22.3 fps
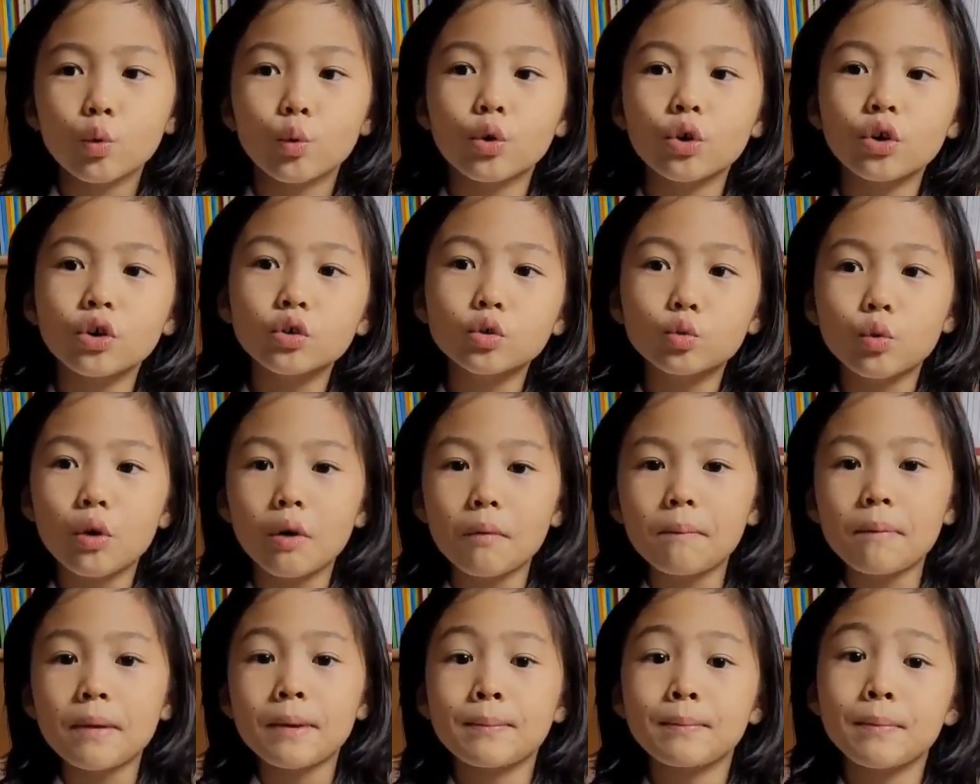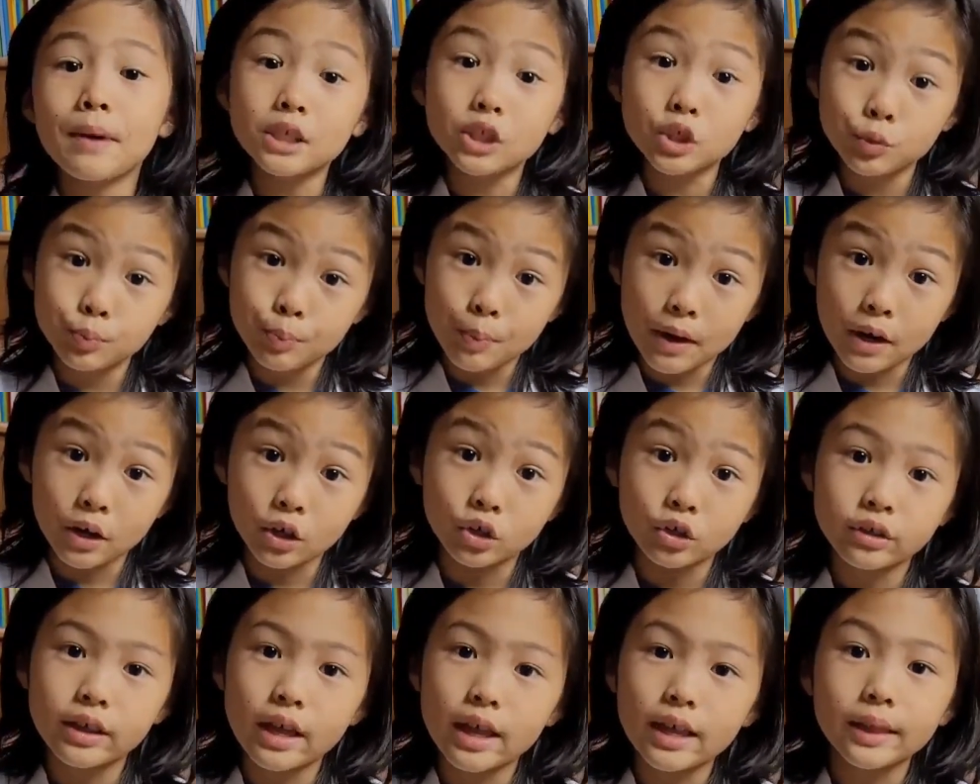The world will be much
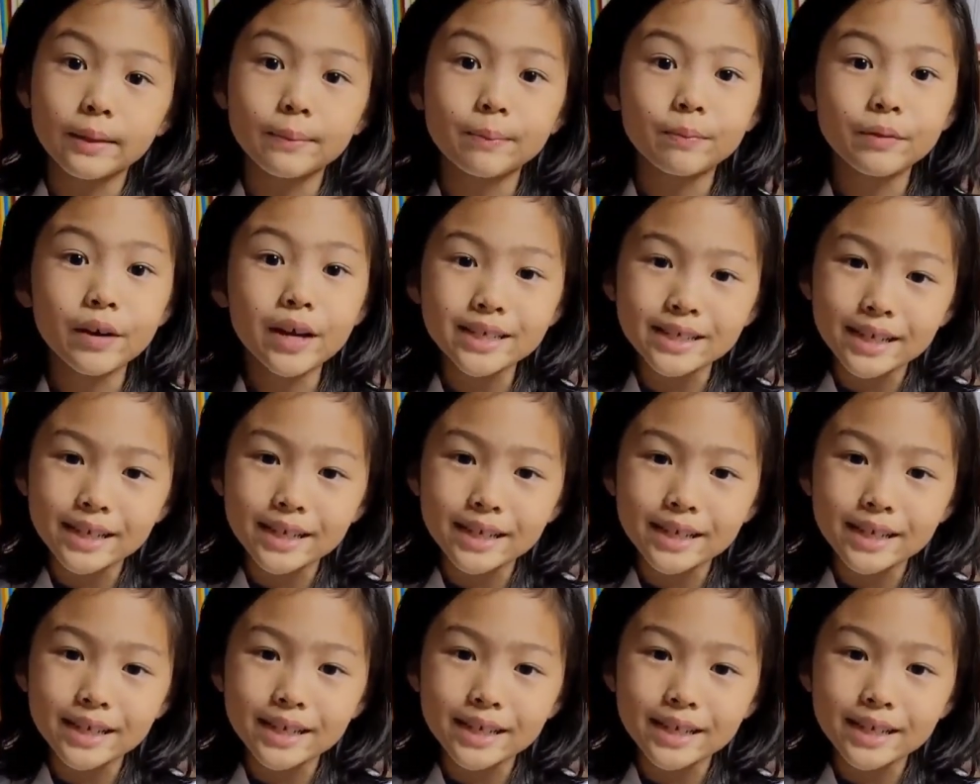better than the